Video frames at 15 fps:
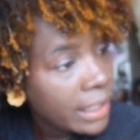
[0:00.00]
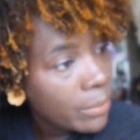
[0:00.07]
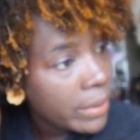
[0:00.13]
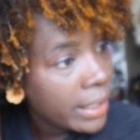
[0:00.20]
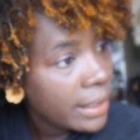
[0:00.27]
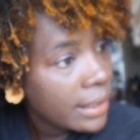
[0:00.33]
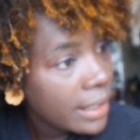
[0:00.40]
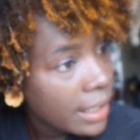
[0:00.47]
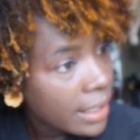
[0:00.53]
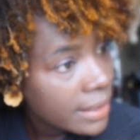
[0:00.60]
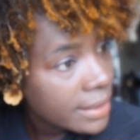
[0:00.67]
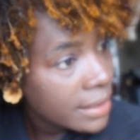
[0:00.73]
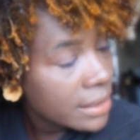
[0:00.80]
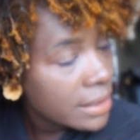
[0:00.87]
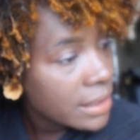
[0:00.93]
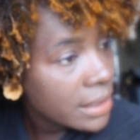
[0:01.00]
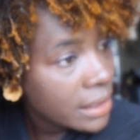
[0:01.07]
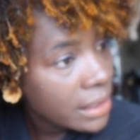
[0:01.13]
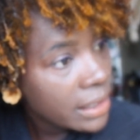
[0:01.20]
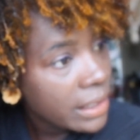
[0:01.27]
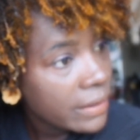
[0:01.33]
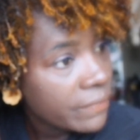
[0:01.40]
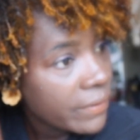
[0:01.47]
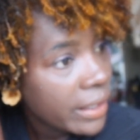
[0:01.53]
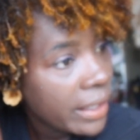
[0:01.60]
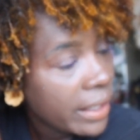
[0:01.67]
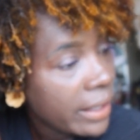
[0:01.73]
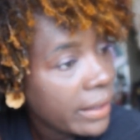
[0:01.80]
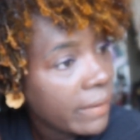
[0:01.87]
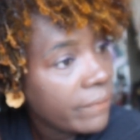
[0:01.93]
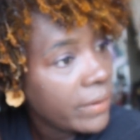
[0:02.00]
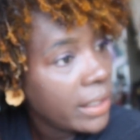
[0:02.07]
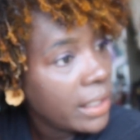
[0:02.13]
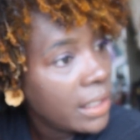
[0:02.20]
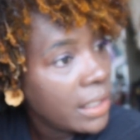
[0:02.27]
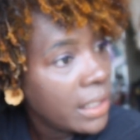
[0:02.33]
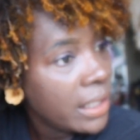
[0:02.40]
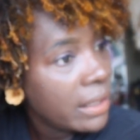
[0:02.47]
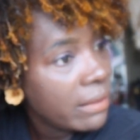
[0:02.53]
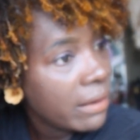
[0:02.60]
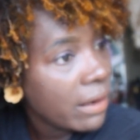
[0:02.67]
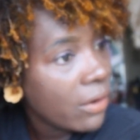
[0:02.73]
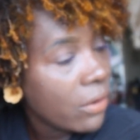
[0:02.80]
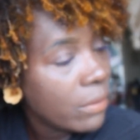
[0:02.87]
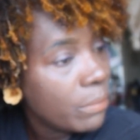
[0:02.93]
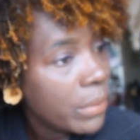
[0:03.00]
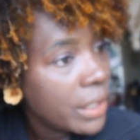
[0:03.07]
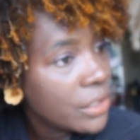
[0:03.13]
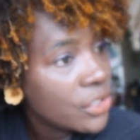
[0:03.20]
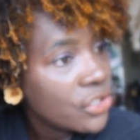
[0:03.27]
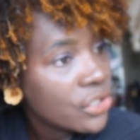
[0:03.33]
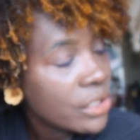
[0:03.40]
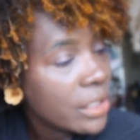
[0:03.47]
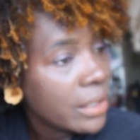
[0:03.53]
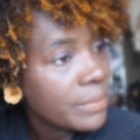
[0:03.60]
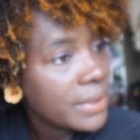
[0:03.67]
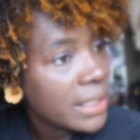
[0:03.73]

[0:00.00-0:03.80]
my locks to see if I have any that are bunched up